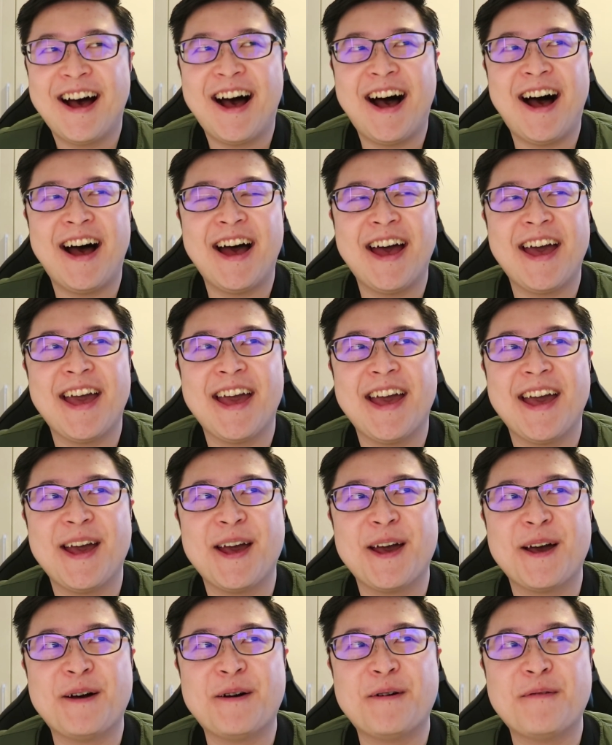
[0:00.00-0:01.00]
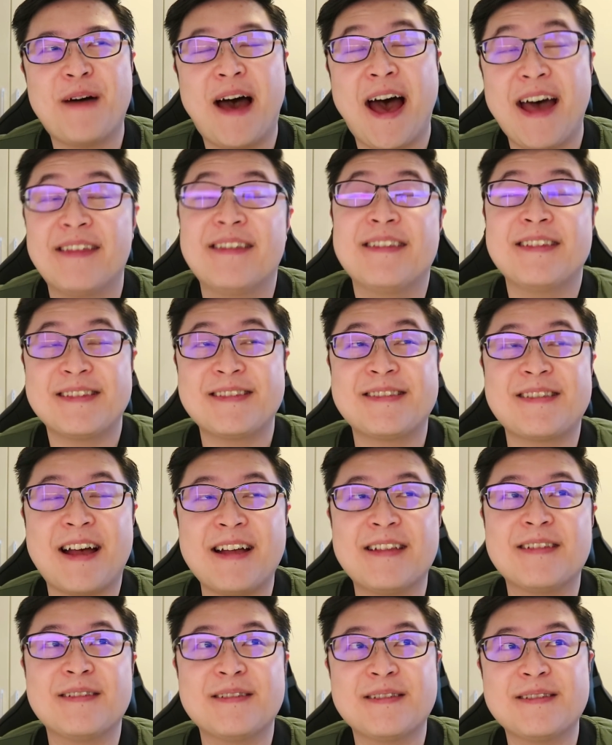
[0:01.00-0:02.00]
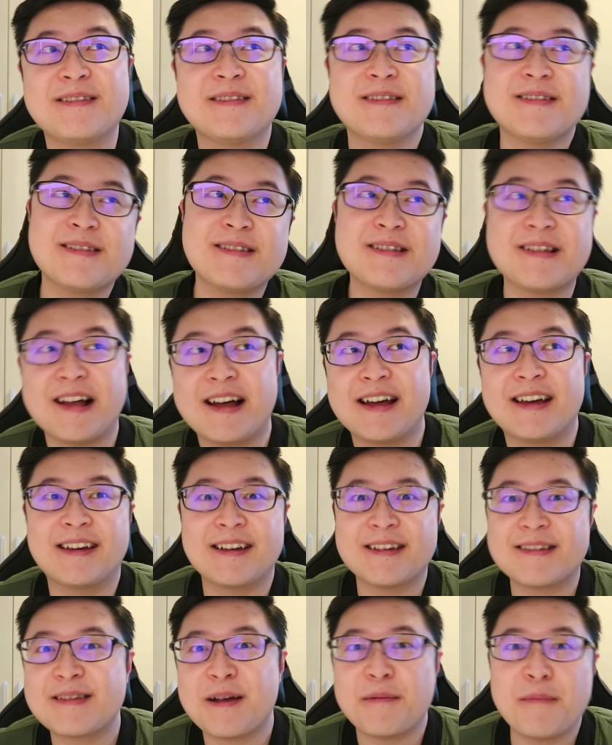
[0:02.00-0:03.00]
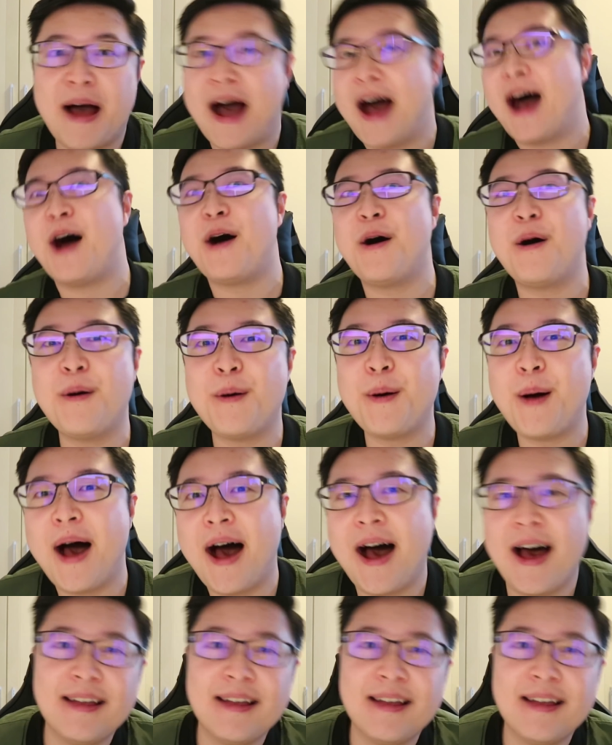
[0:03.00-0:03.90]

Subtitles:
and like somehow